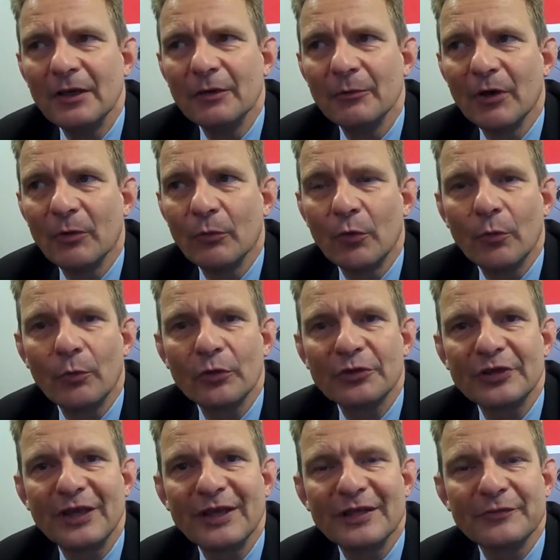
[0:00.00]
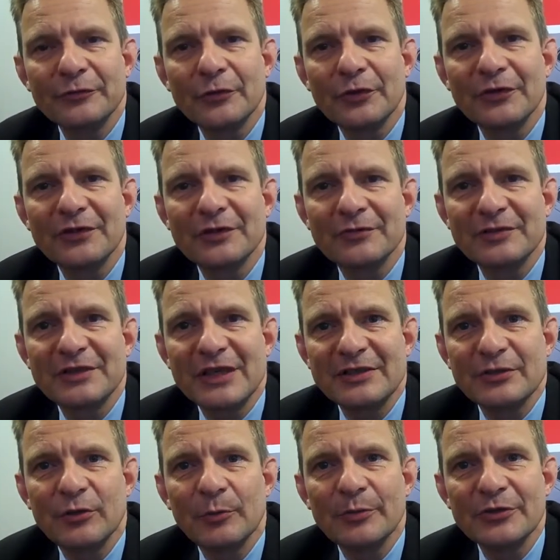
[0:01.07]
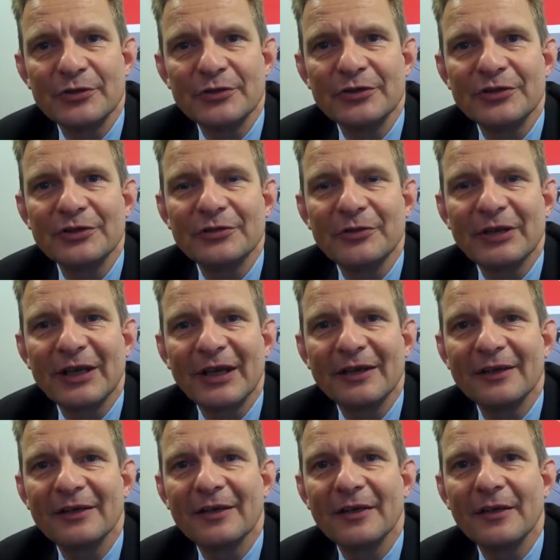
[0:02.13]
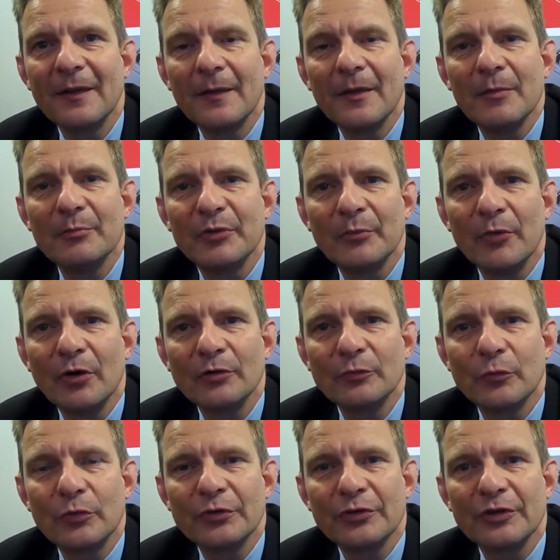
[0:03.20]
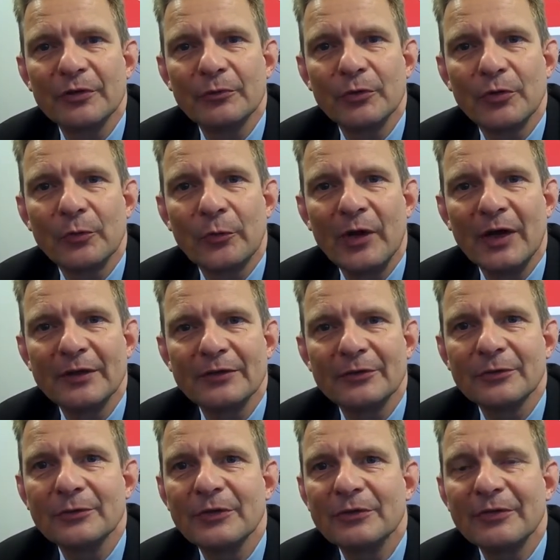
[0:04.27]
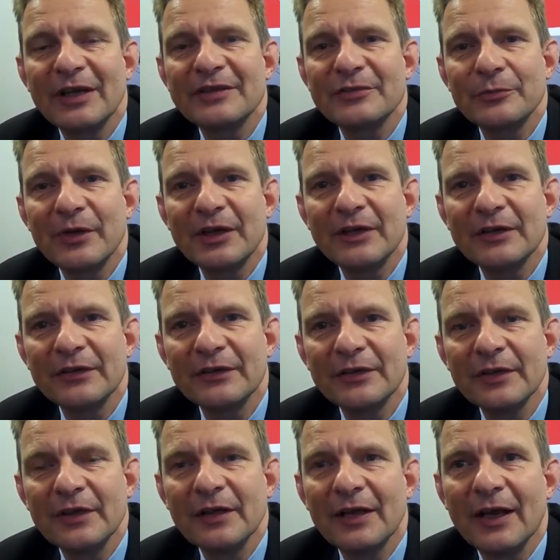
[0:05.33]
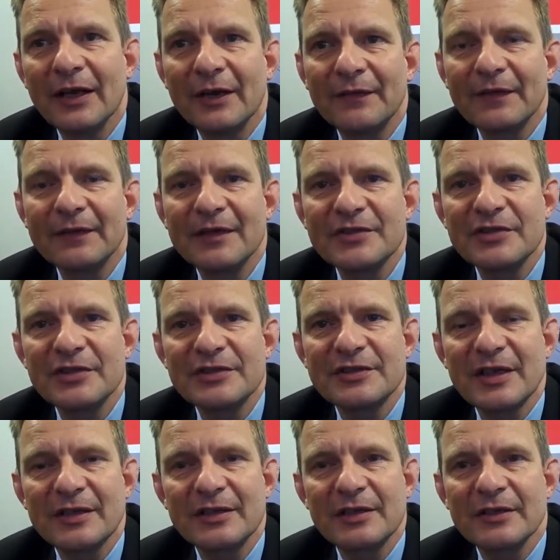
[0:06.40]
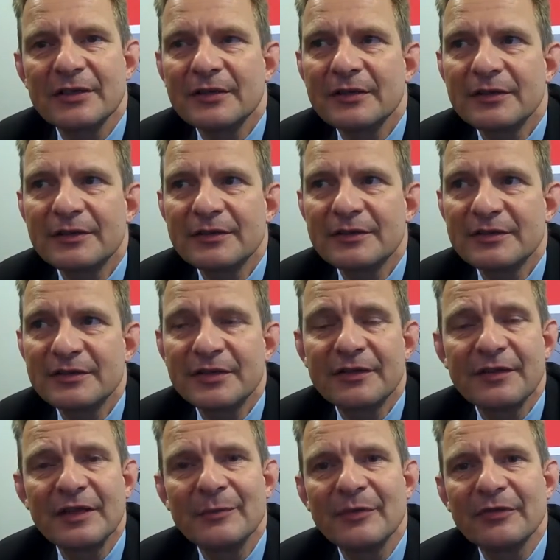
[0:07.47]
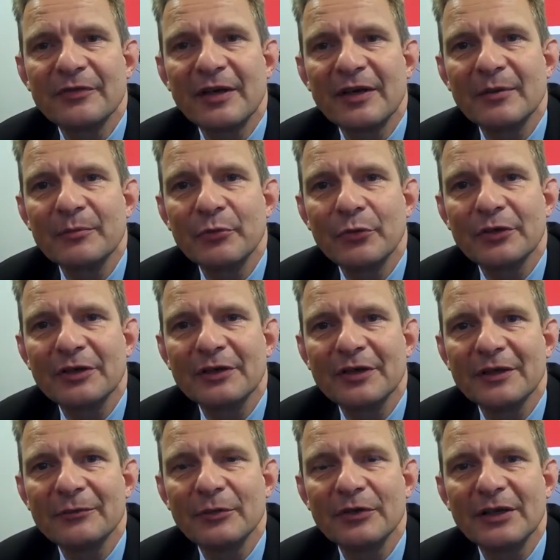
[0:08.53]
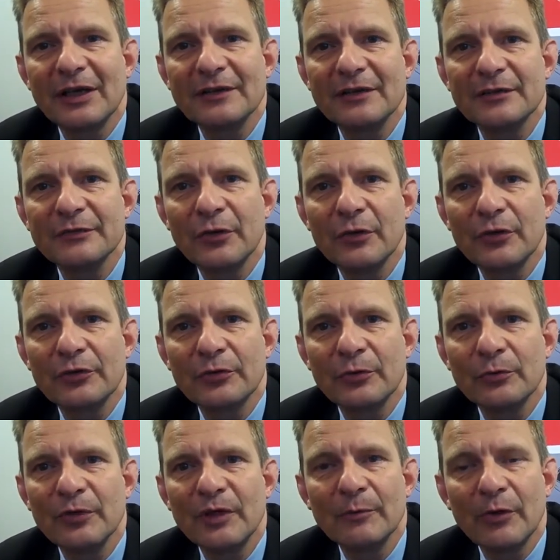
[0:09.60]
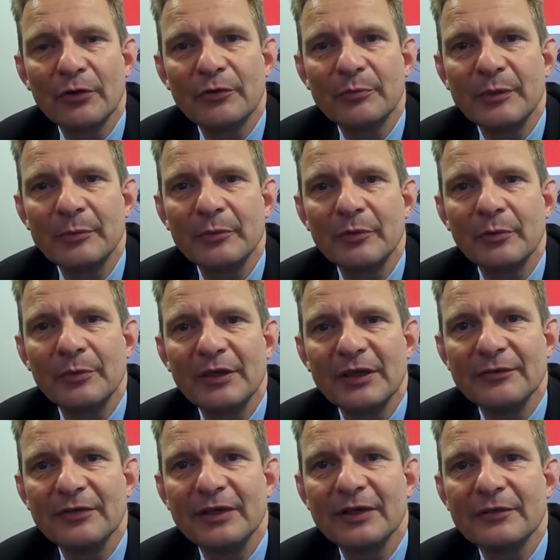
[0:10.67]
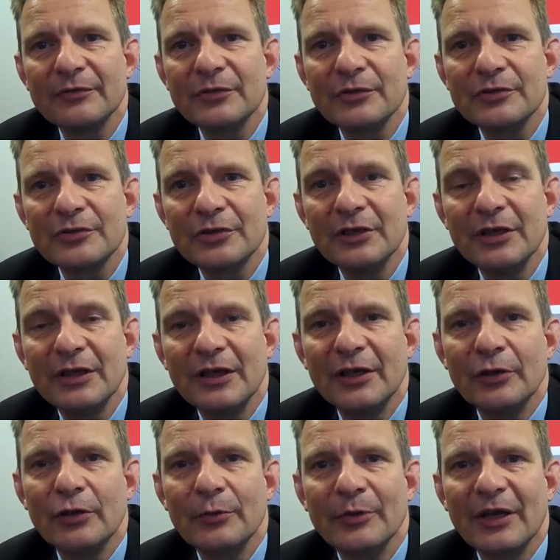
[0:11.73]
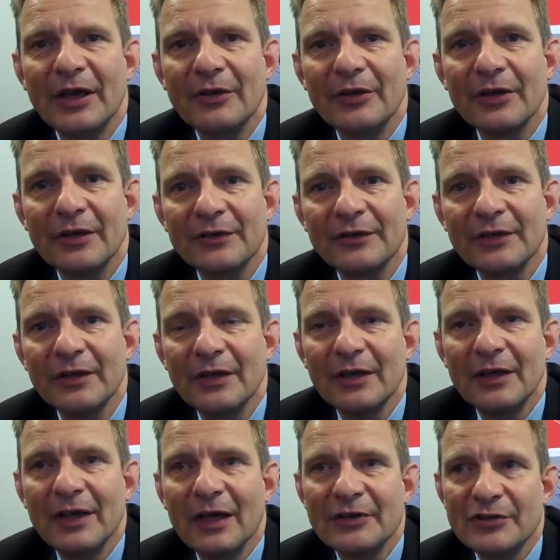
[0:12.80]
Well, World Water Day, of course, is a fantastic opportunity to again promote water worldwide, to raise awareness. And I think this year's theme is very important, that we actually focus on where most people will be living in the future, mm-hmm. in urban areas. Mm-hmm.